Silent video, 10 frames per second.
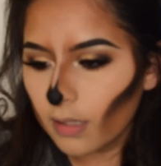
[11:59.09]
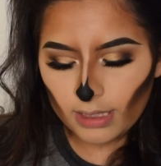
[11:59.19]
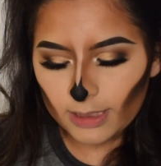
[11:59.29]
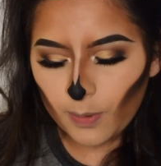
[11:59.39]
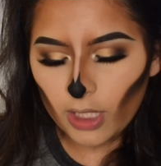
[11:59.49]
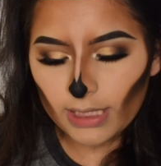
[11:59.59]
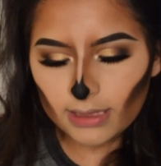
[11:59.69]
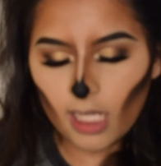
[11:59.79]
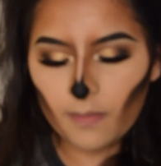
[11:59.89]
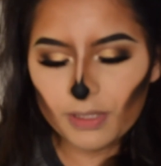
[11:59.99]
This part
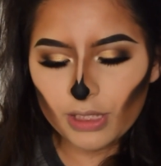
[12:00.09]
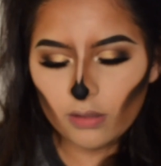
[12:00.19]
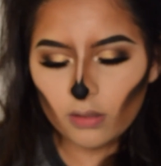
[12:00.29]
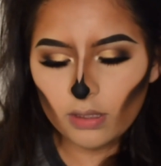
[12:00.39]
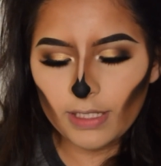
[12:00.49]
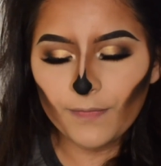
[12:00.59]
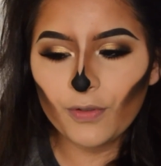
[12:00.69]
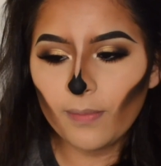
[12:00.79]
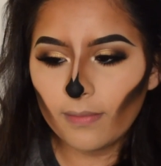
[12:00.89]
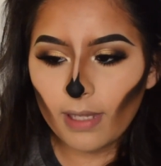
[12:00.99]
is optional. If
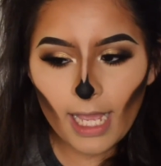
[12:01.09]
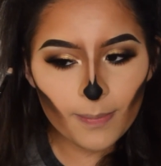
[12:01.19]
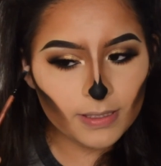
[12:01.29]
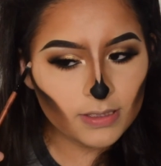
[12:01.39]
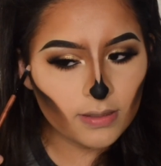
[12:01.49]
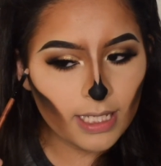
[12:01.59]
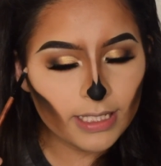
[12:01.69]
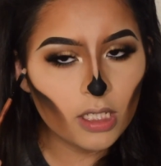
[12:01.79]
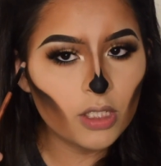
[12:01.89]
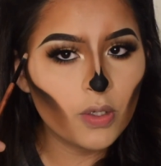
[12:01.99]
you happen to
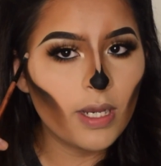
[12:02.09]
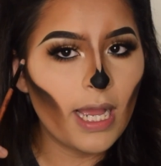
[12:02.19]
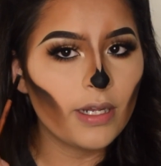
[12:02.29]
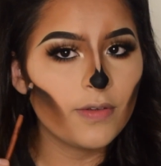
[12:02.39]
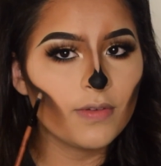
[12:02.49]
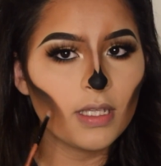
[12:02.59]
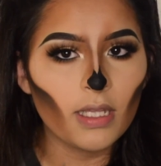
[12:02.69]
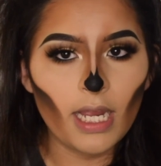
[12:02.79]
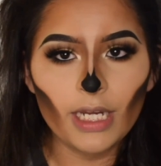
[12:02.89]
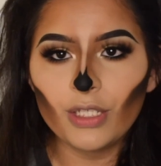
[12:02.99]
like go out of the
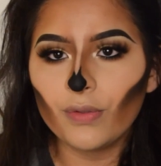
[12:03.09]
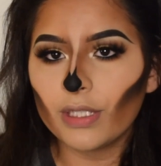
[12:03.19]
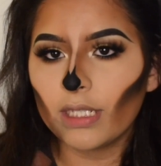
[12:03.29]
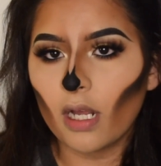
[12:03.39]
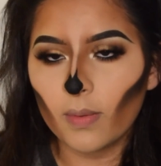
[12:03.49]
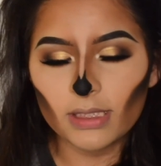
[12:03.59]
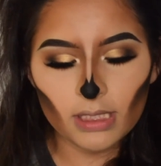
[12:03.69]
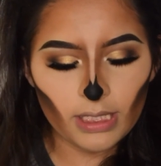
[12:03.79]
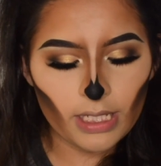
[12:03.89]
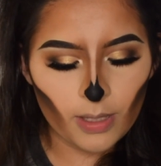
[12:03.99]
line, you can always
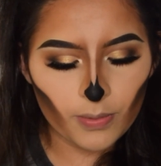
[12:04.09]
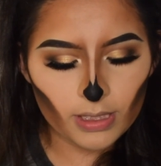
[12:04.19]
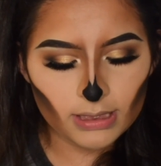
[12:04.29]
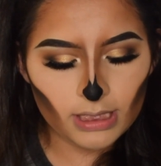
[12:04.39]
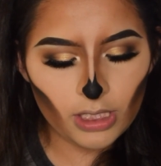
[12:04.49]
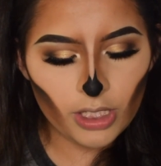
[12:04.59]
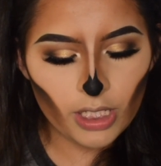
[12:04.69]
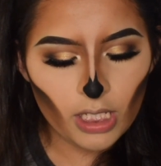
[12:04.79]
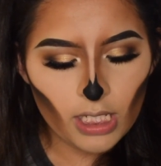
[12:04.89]
clean it up with concealer.